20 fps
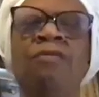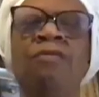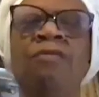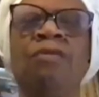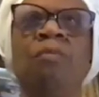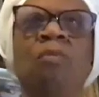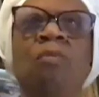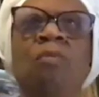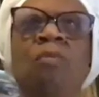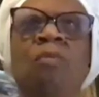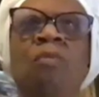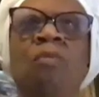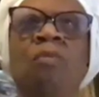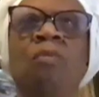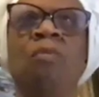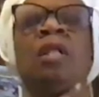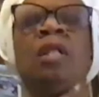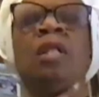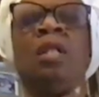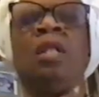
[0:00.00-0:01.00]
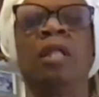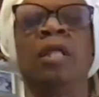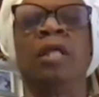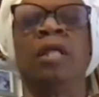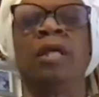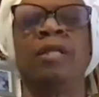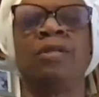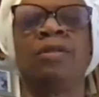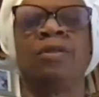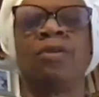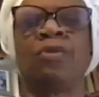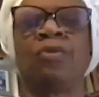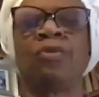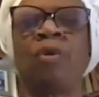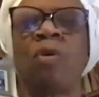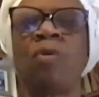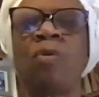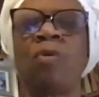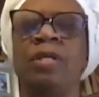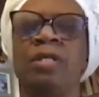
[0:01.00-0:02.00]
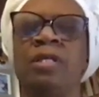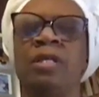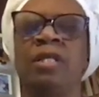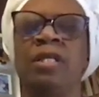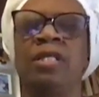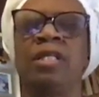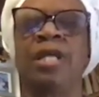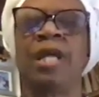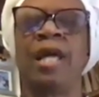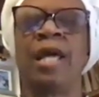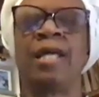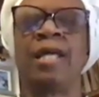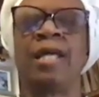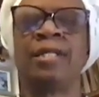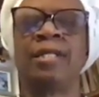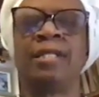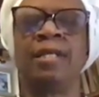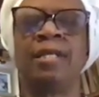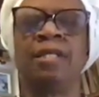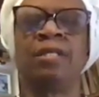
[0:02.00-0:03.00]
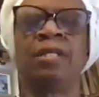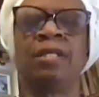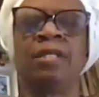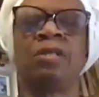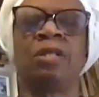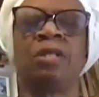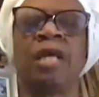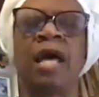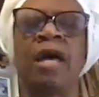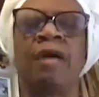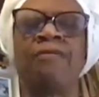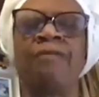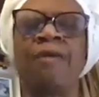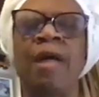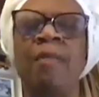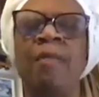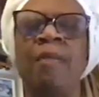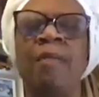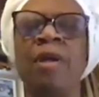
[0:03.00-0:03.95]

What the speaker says: more into the throat, into the chest, into the diaphragm